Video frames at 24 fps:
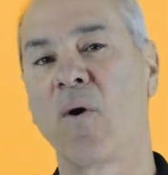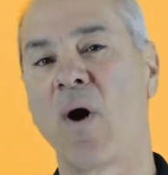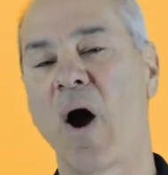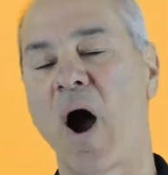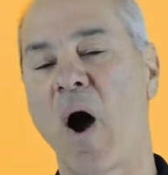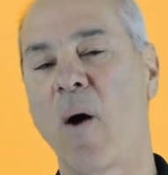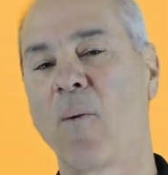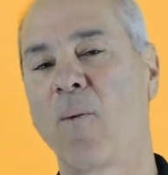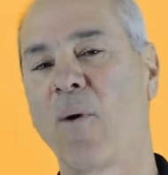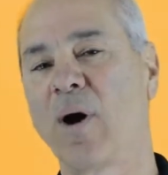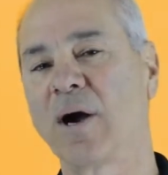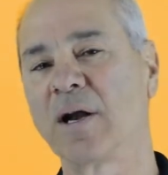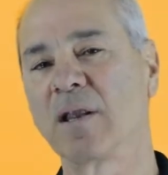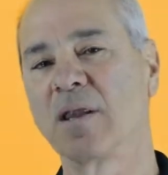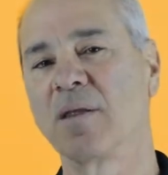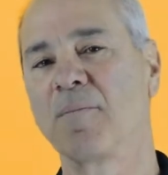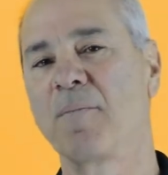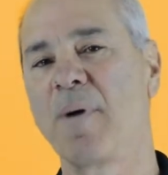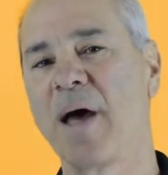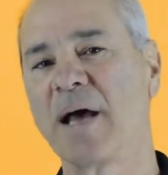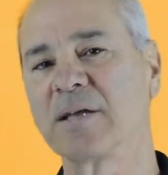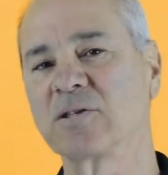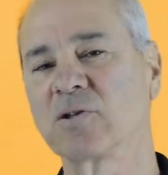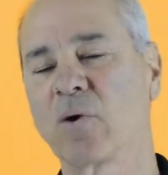one of the
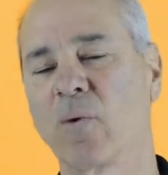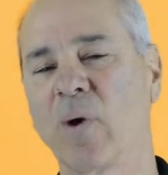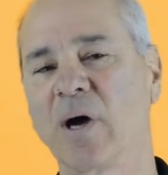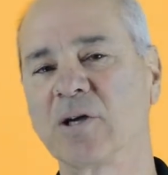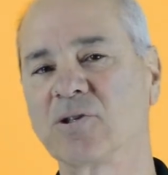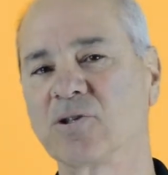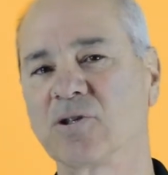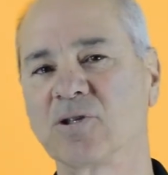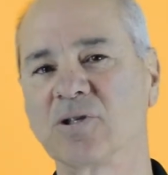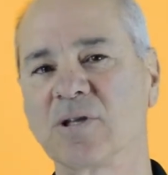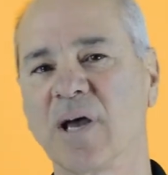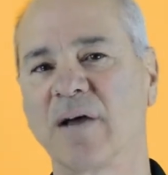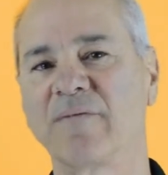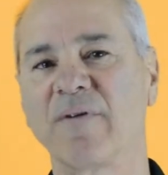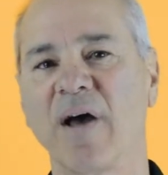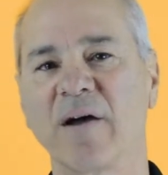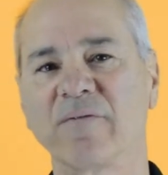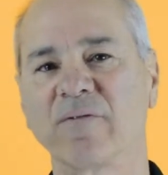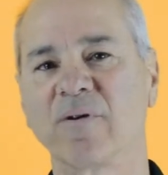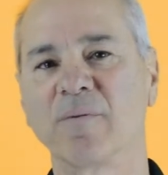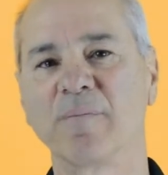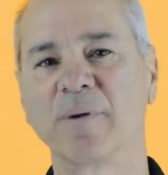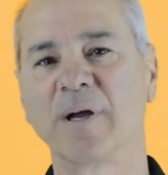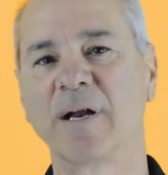best questions I've
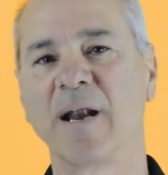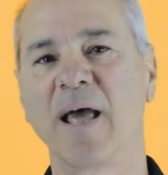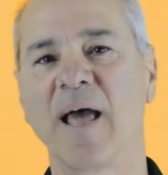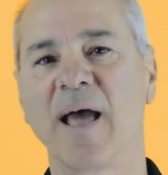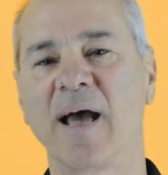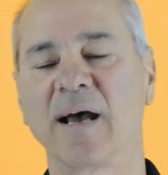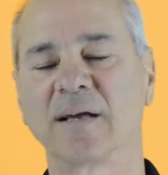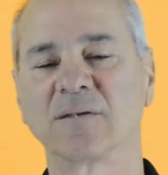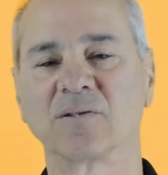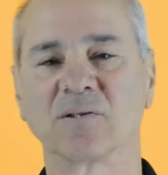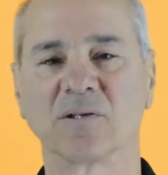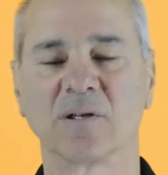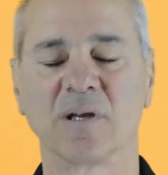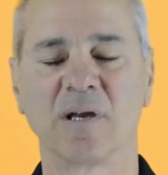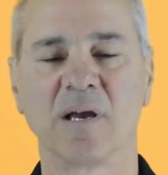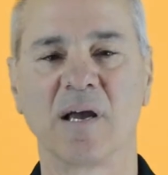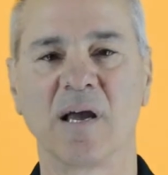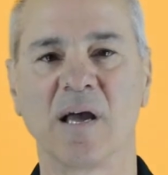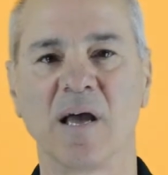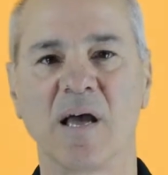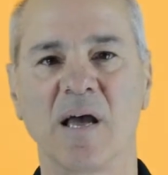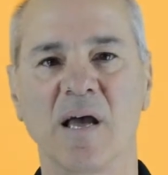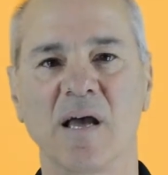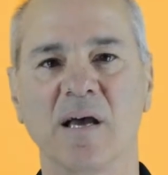ever been asked
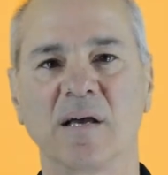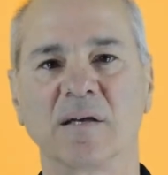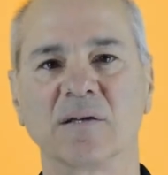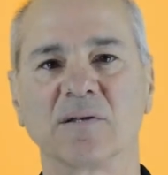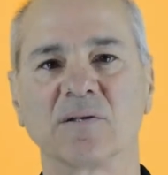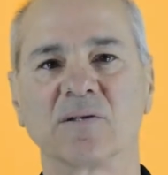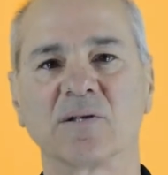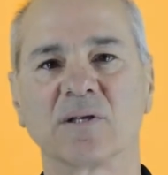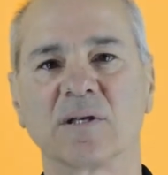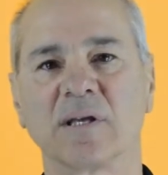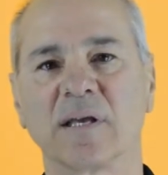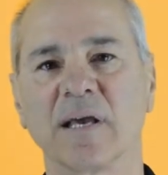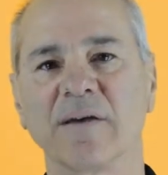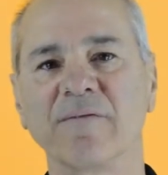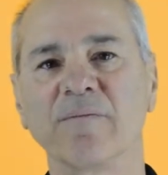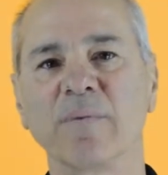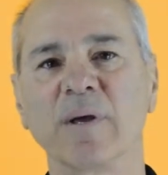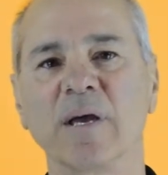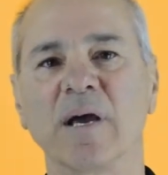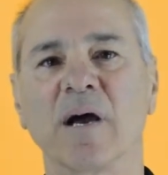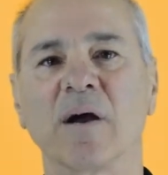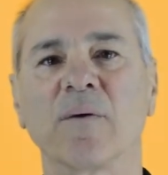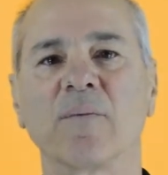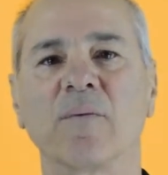is, give me
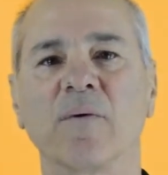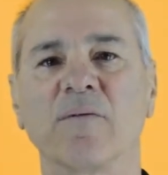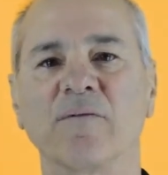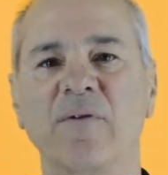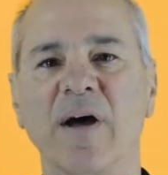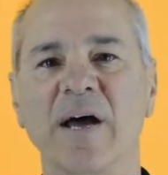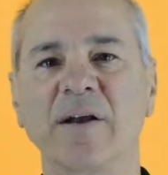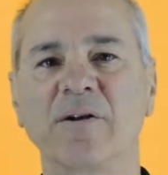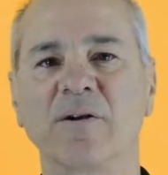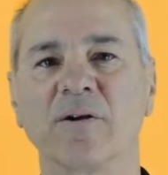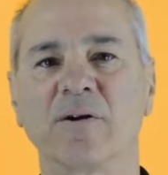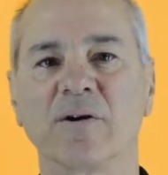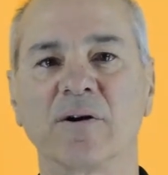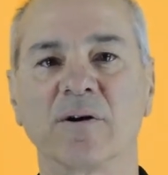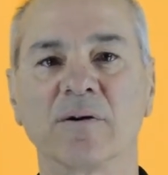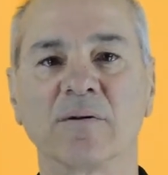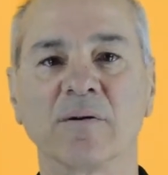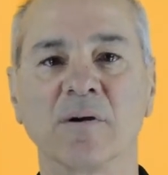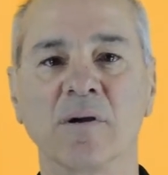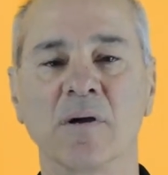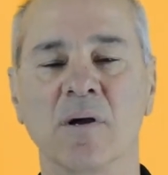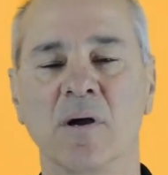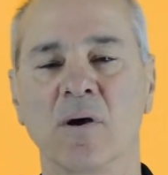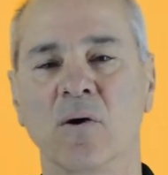a vendor
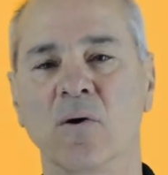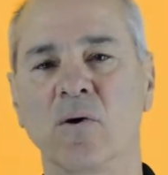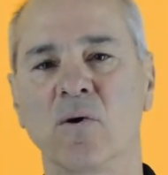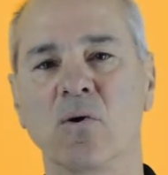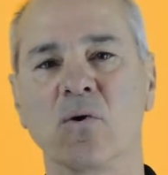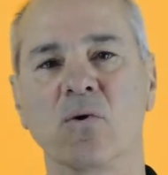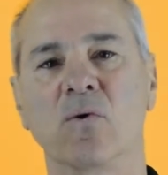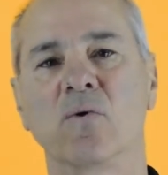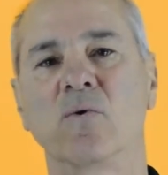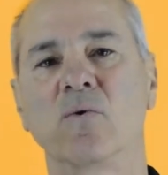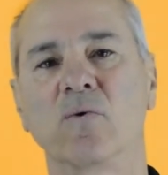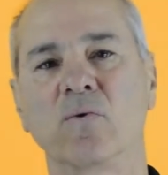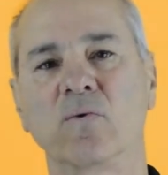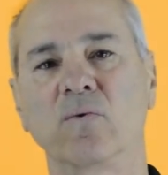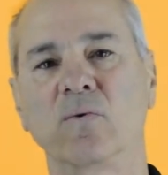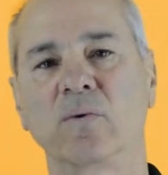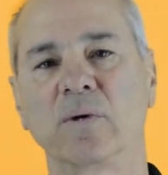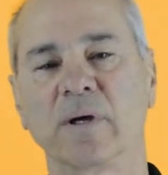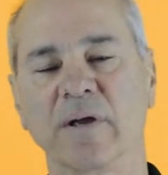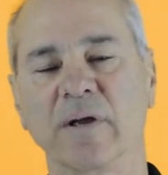who,